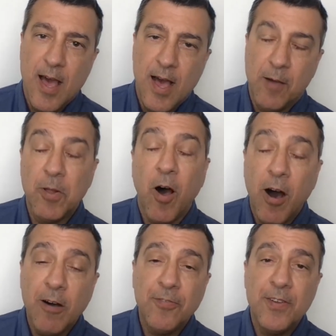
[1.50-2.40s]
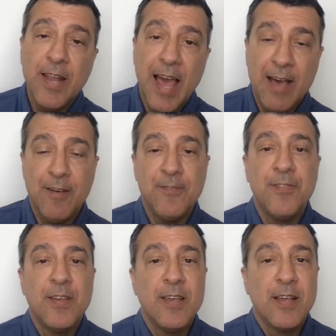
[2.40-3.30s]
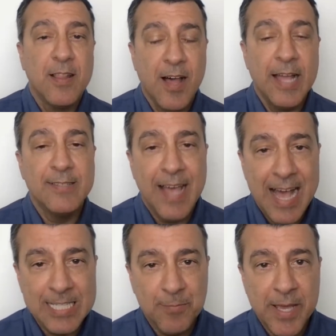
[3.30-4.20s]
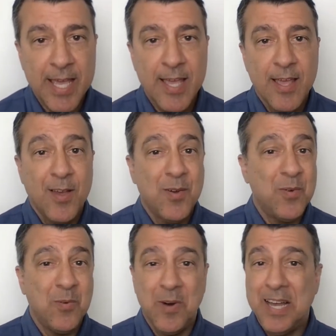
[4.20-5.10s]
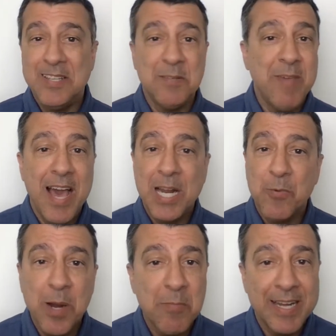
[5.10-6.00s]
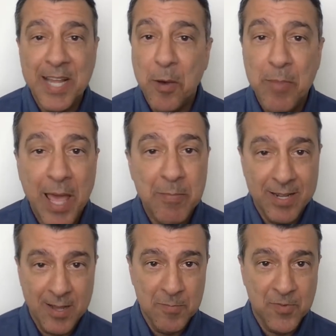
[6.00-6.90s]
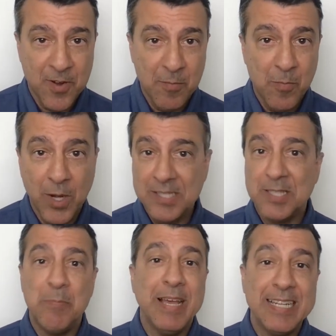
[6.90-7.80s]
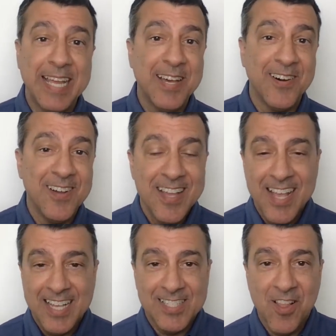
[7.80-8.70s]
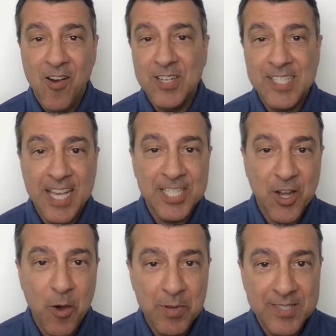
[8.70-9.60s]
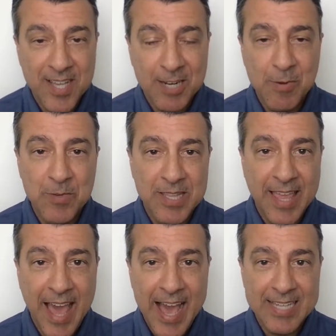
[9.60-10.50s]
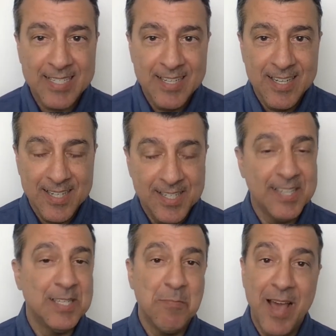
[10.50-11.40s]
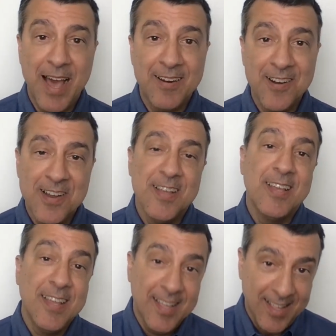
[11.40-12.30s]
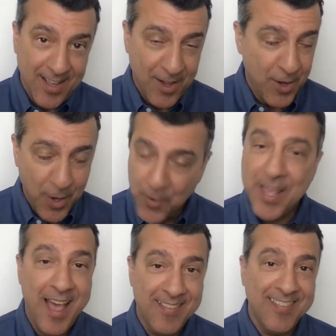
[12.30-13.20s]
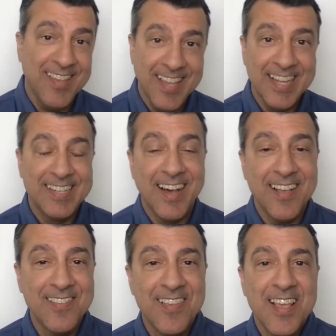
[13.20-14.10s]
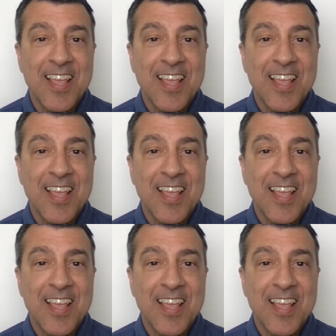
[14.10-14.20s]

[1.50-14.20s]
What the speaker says: I will often have clients ask me, why does it matter where my down payment comes from? What's the big deal? As long as I show up at settlement with the cash, does it matter? Oh, yes, it does.